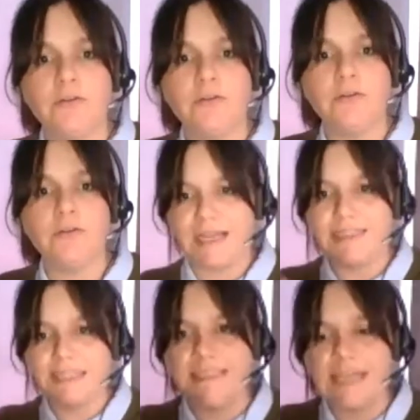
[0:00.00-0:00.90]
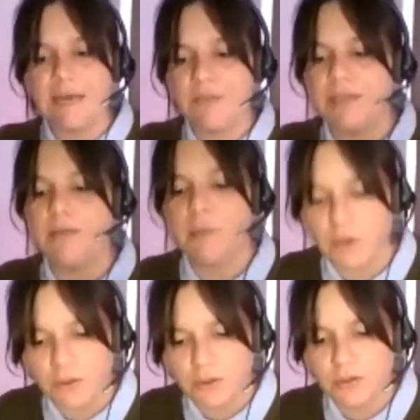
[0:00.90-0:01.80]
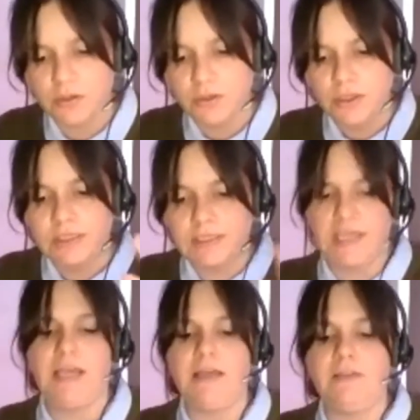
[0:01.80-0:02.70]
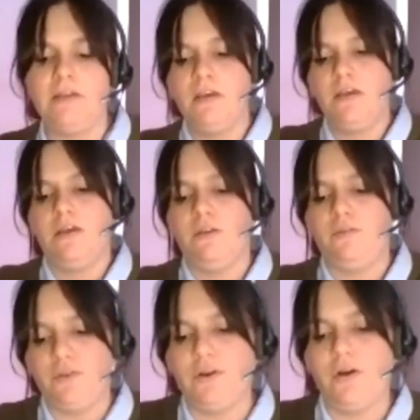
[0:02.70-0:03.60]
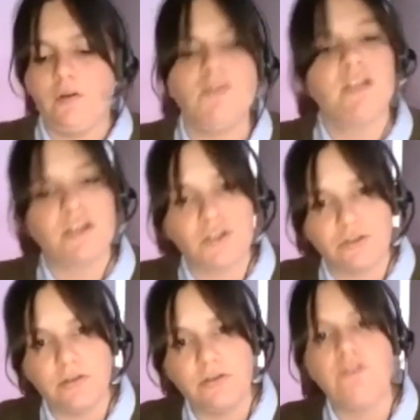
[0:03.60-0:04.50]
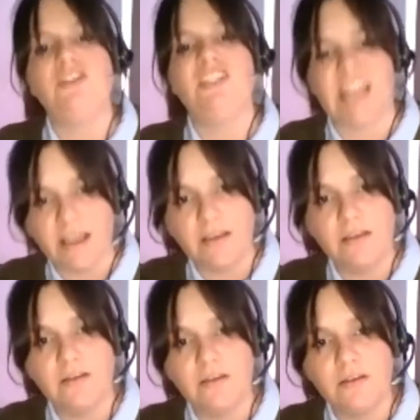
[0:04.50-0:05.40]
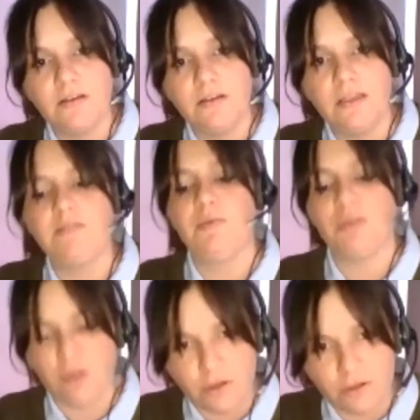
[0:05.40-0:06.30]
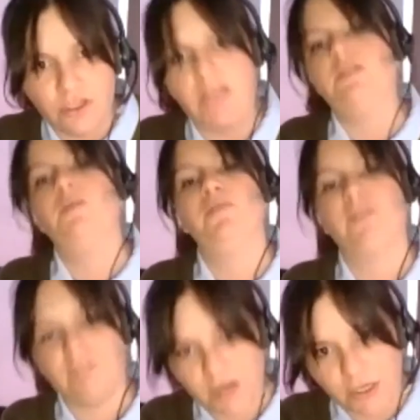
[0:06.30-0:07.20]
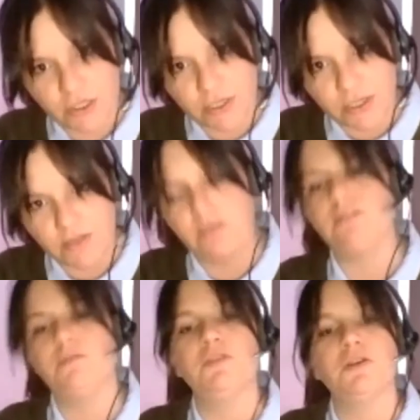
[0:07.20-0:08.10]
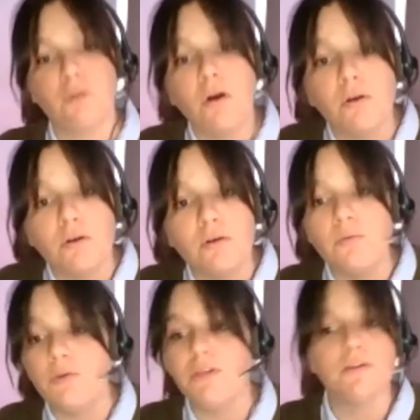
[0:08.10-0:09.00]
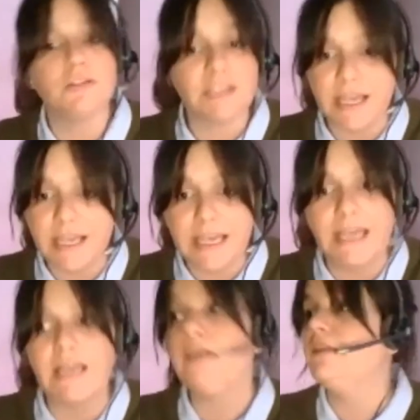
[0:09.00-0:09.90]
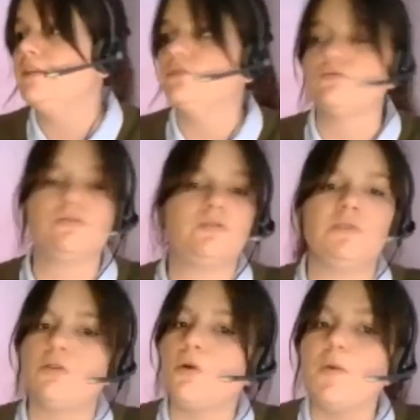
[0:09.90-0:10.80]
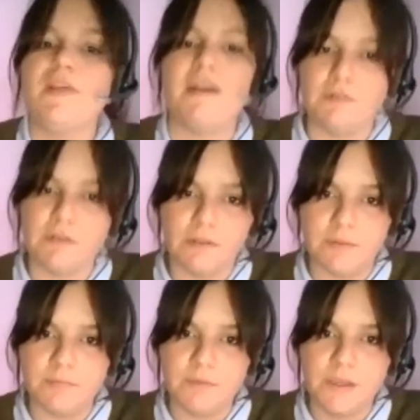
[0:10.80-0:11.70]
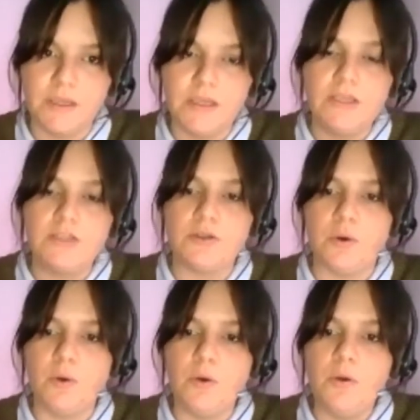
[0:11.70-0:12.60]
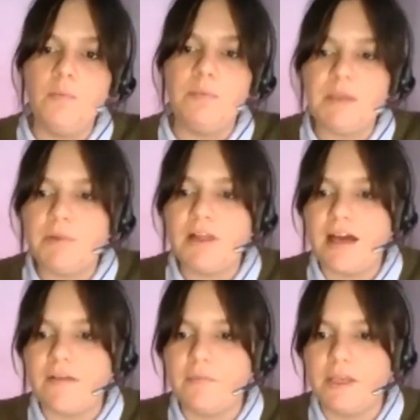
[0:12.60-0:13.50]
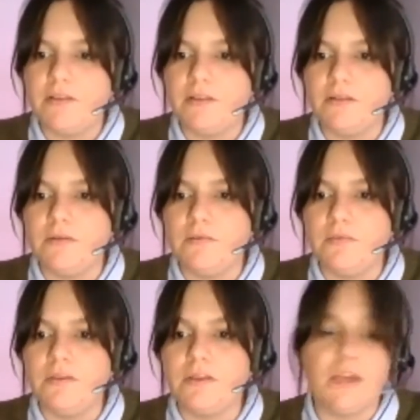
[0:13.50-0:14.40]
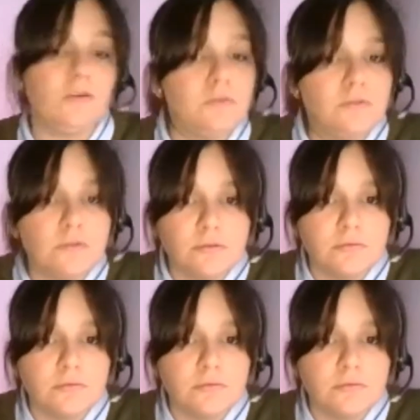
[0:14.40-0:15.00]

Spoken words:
writing down in a book saying, if you're a homosexual, you're sick. It's a pathology, it's a perversion, there's something wrong with your psyche, there's something wrong with everything. So people have been killed,